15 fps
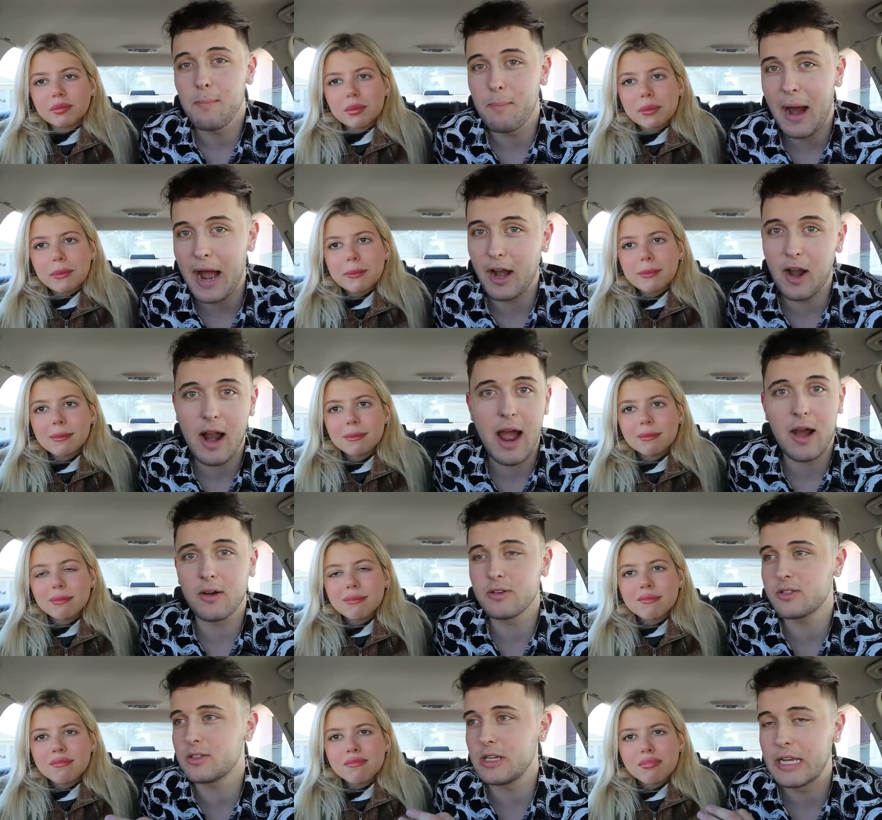Speaker 1: Buy our
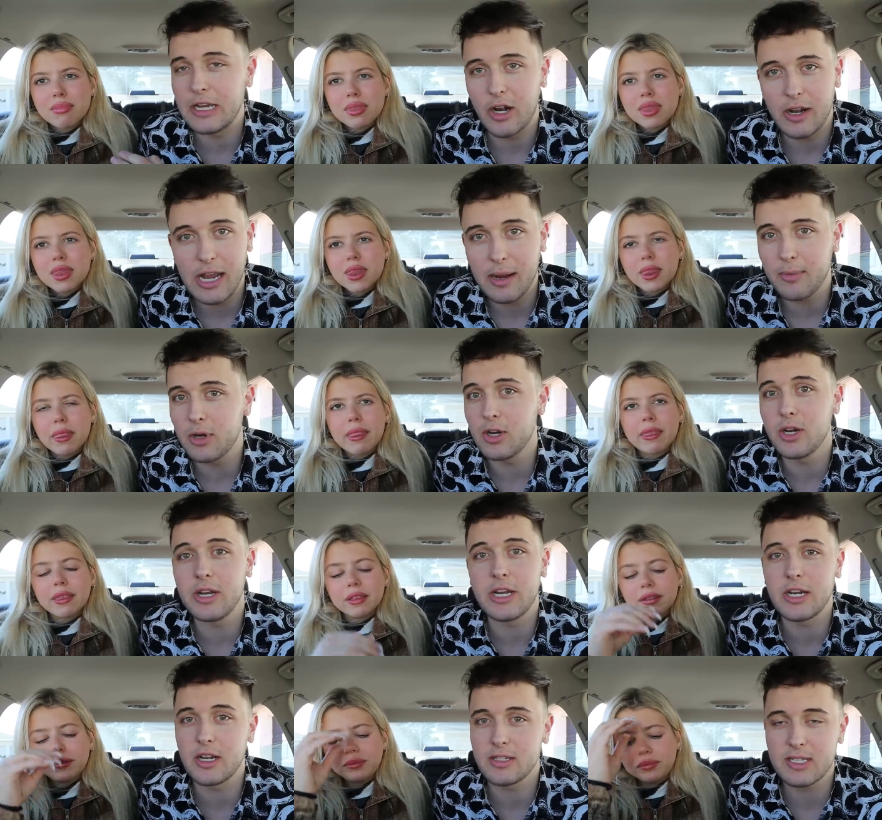house, in our
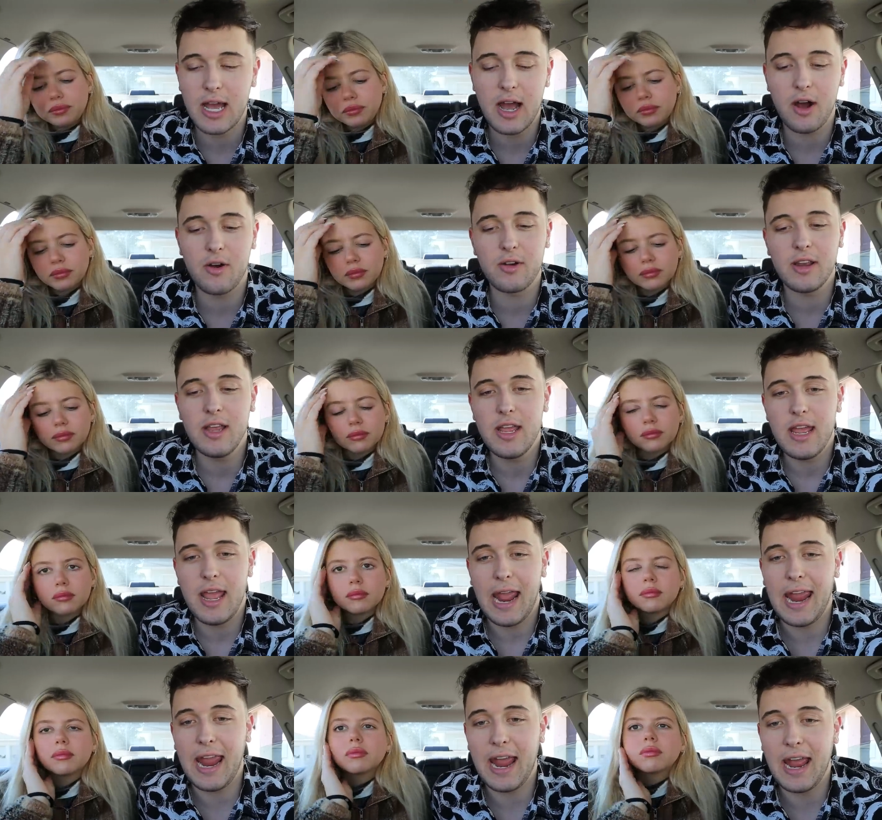neighborhood, in our town.
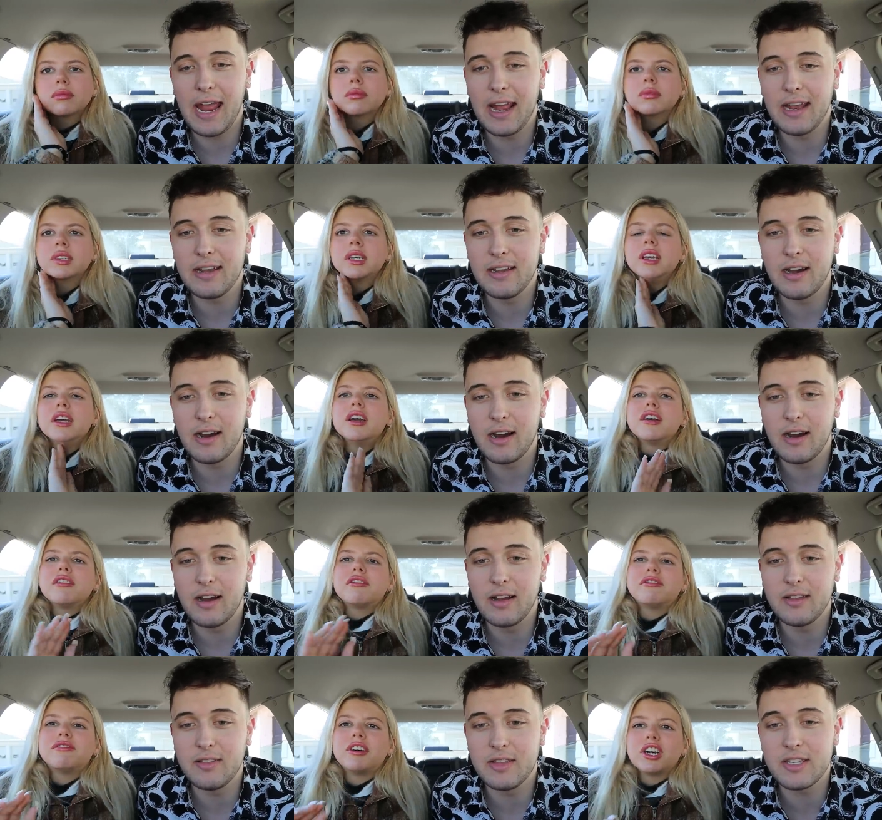And
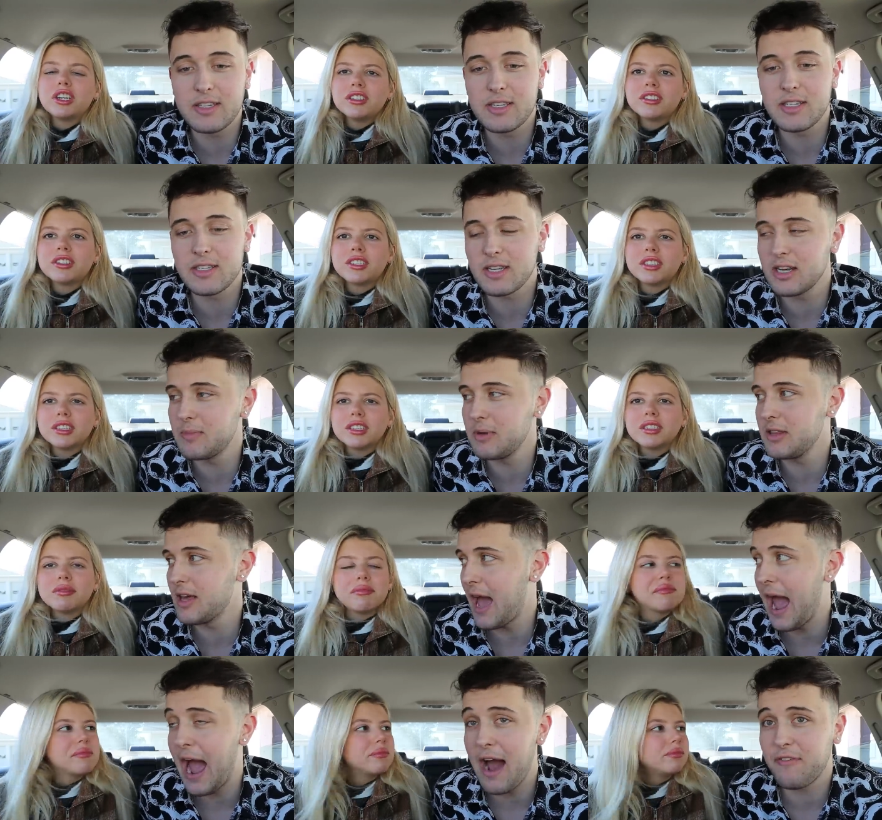uh, first, this is going to be
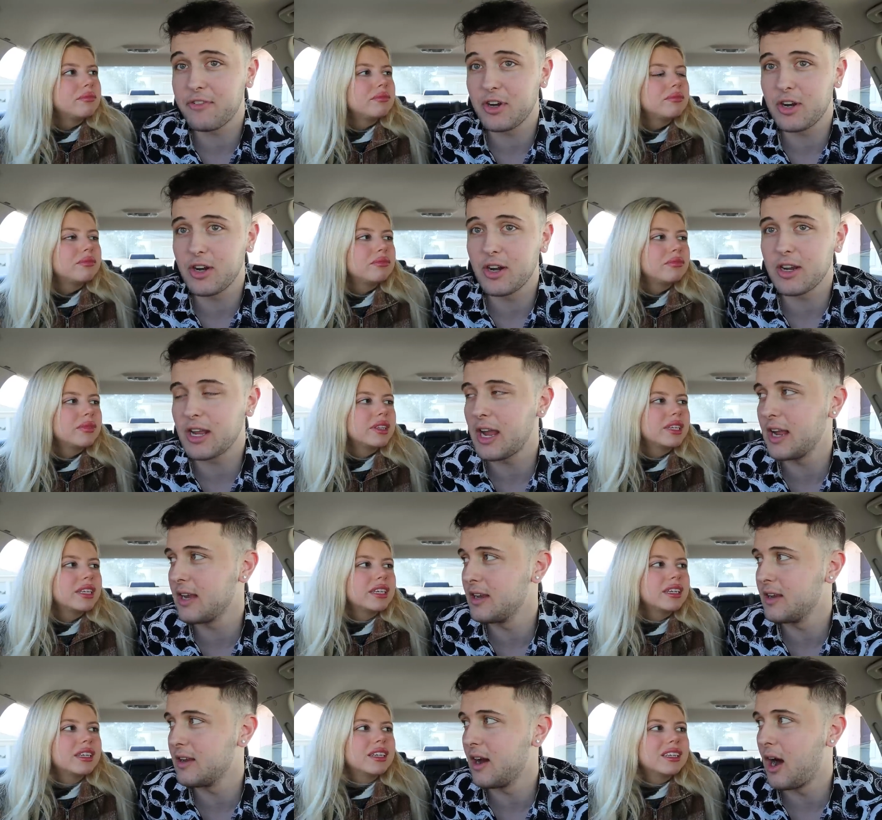the after
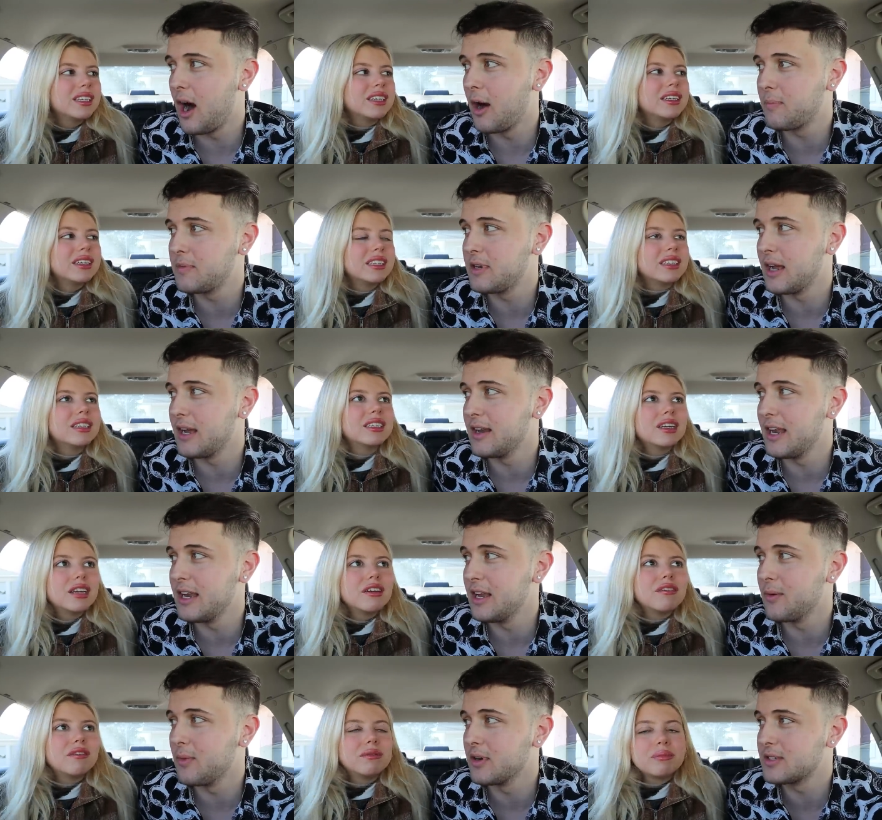hurricane update,
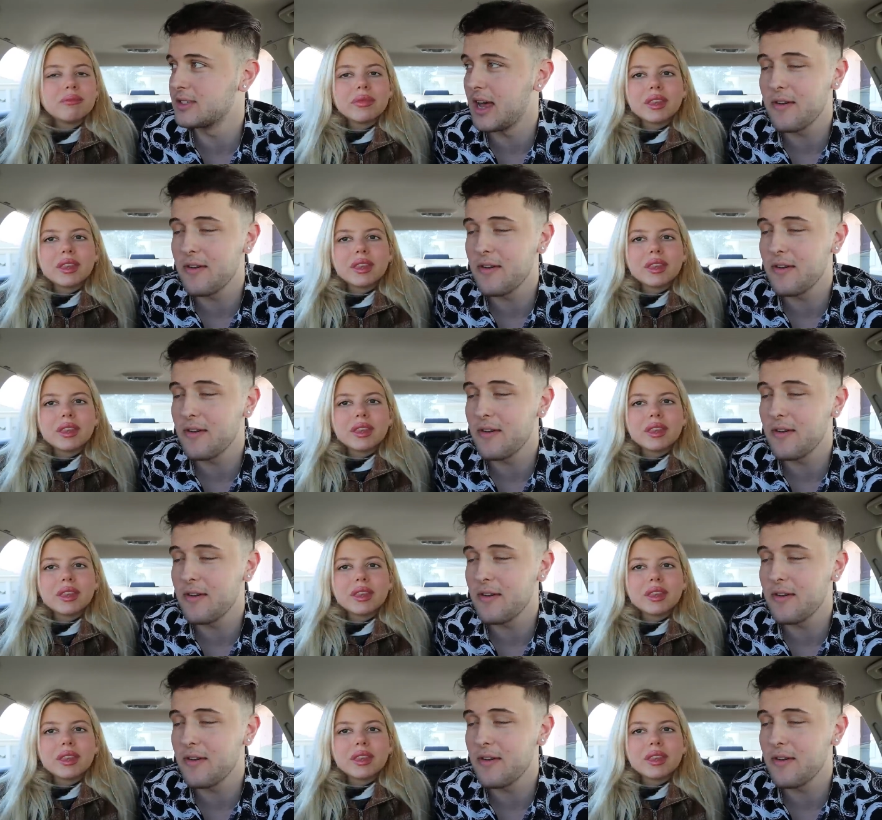and it was